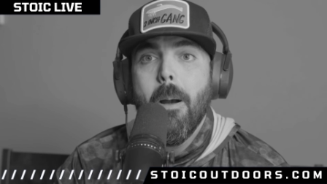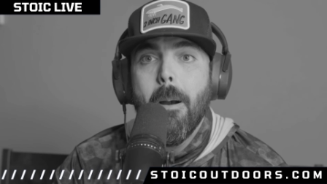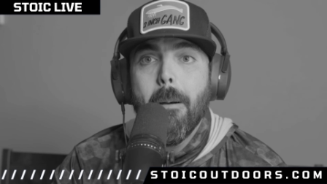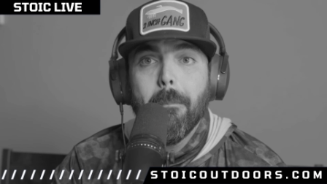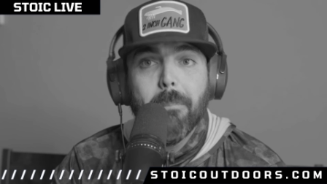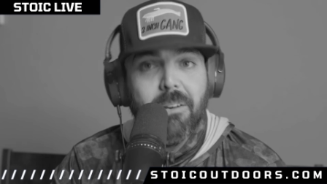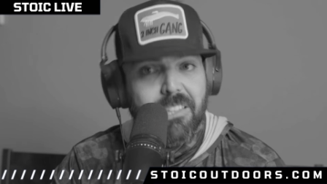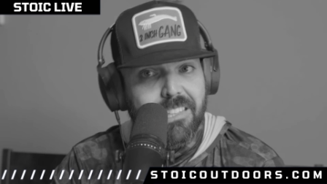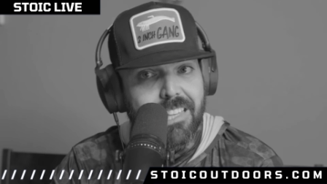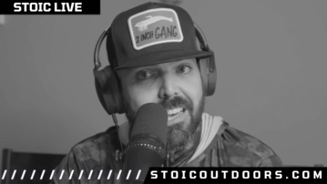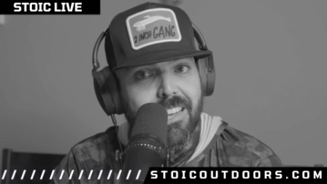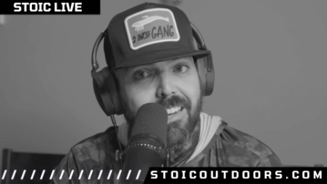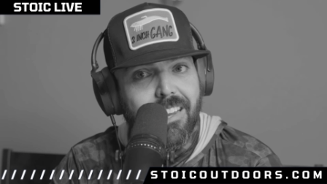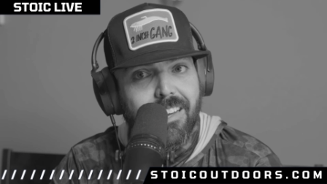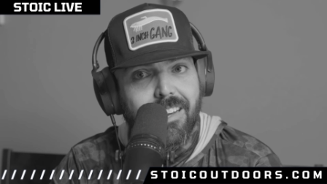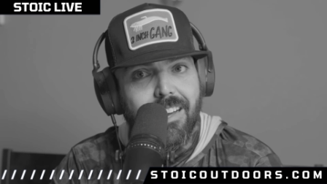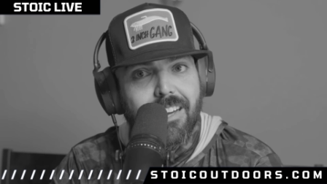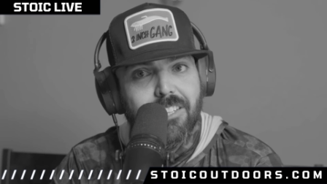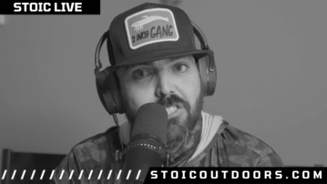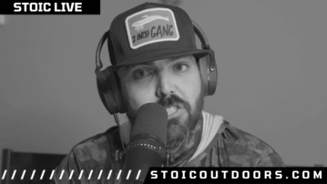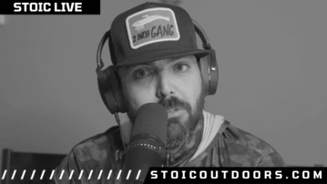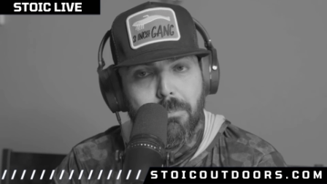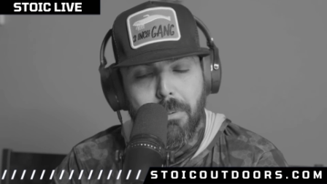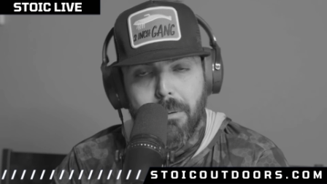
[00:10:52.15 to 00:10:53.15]
But then I
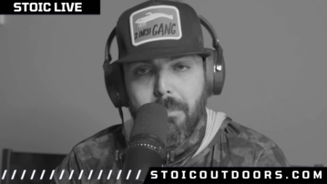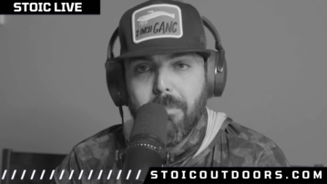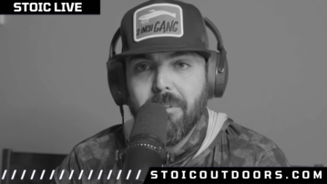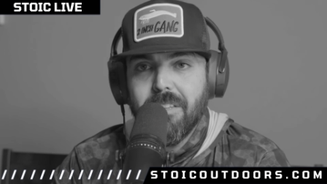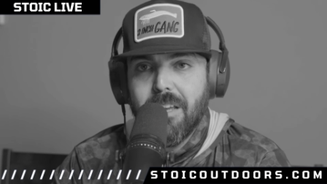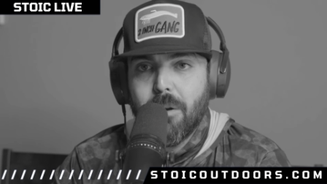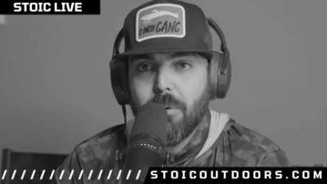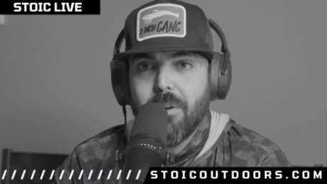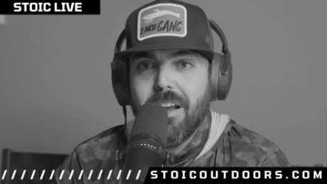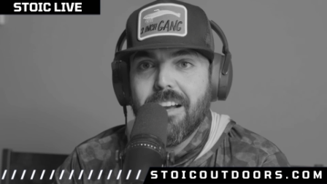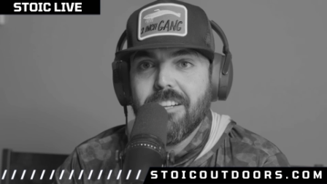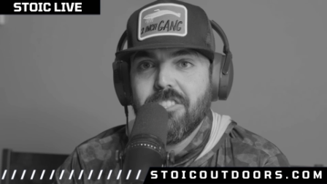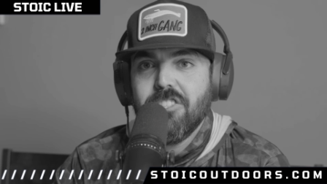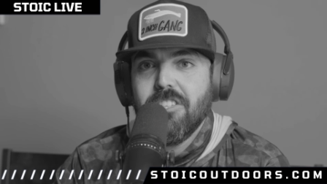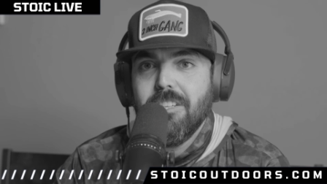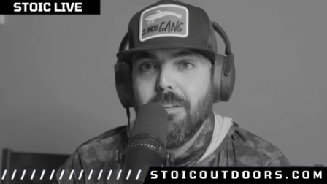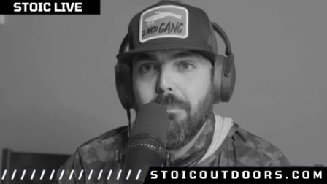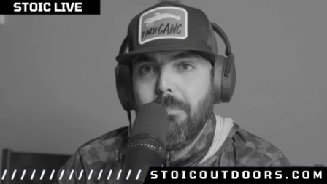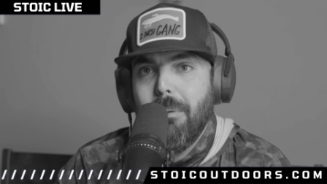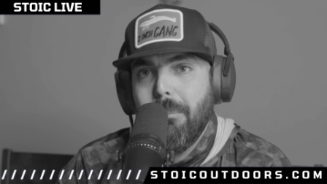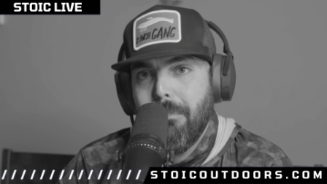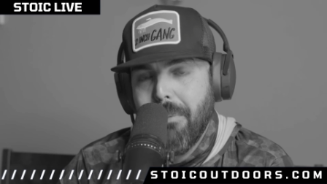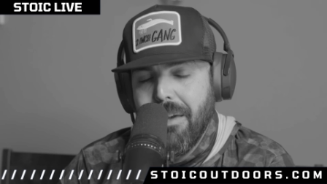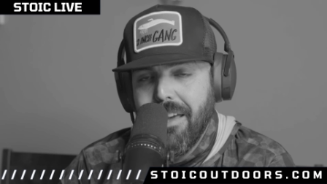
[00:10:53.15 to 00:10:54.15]
got to people that were actually going
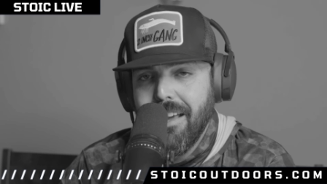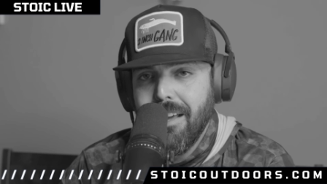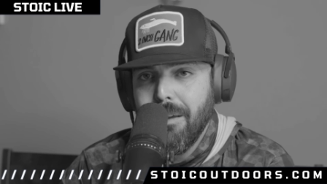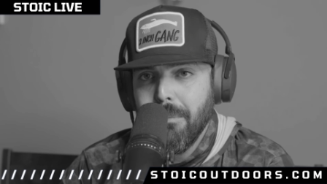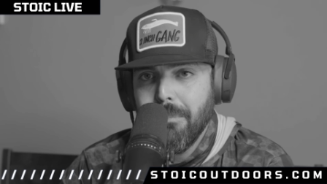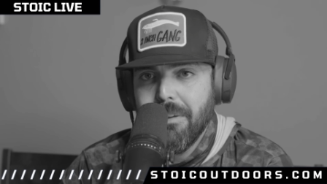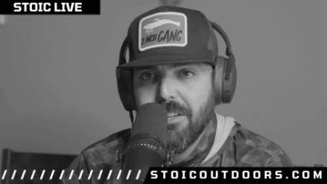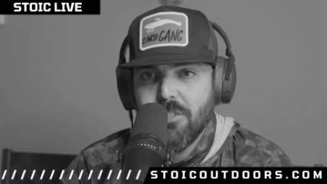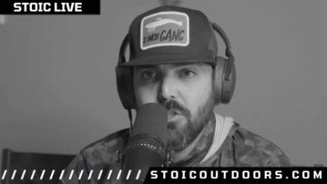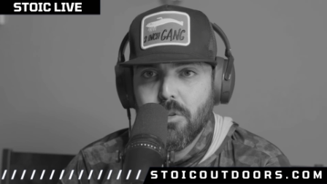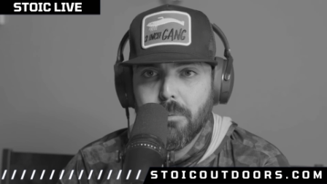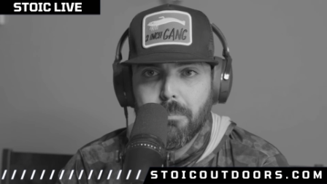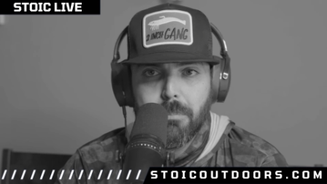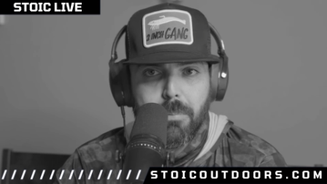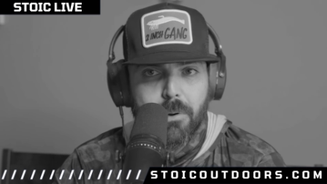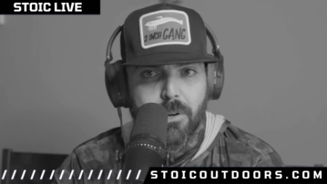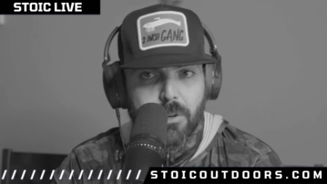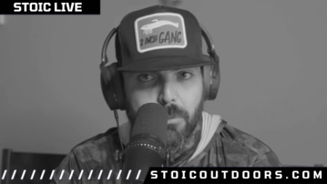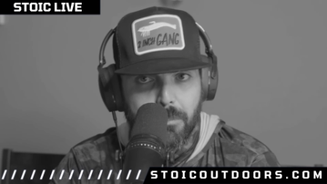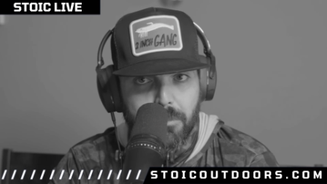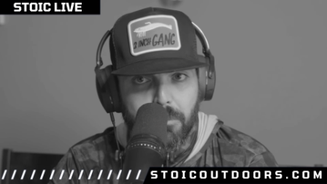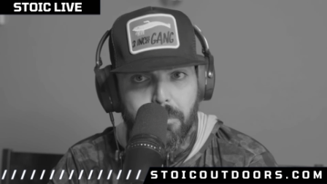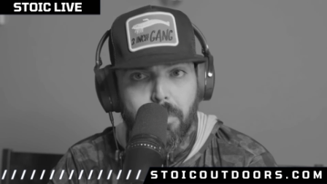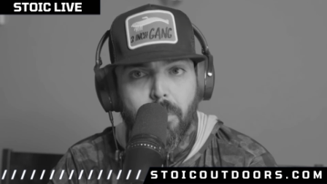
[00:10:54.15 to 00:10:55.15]
to be paying me to
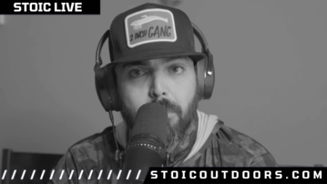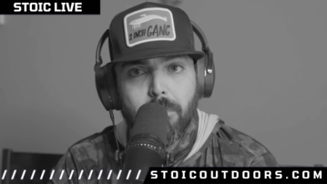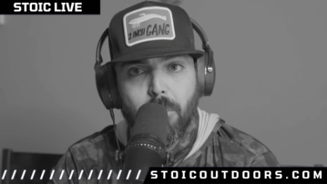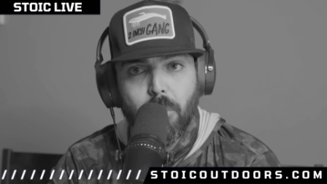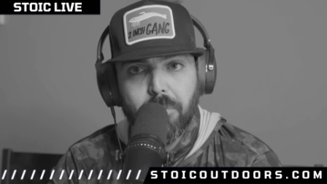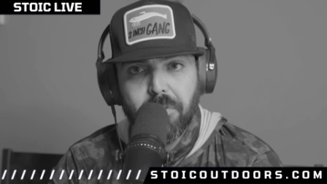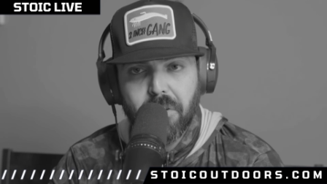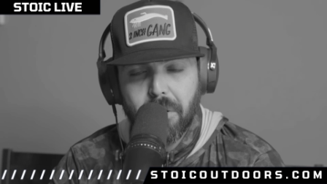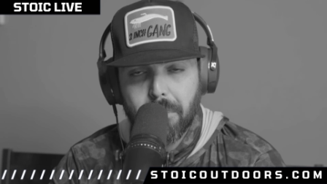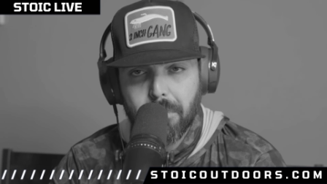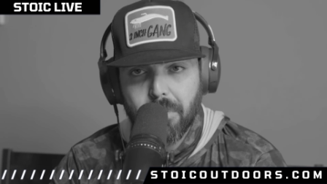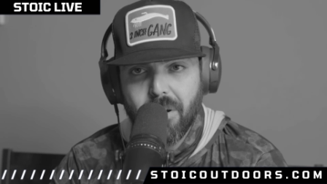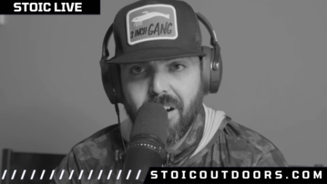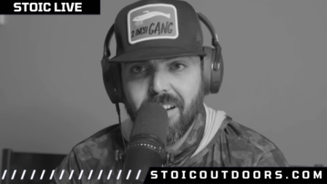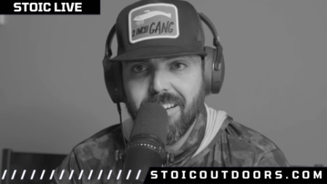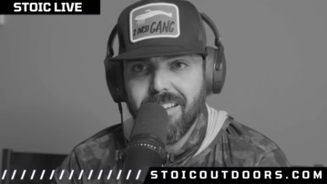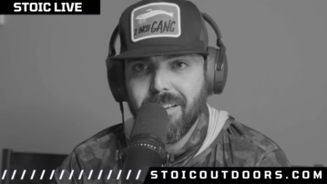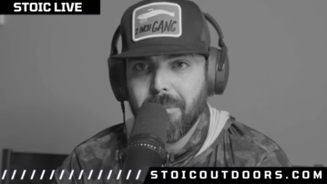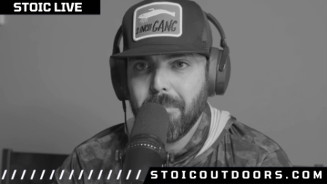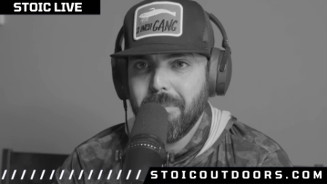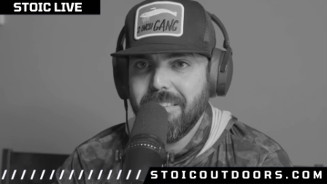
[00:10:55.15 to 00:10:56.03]
pr- promote their product.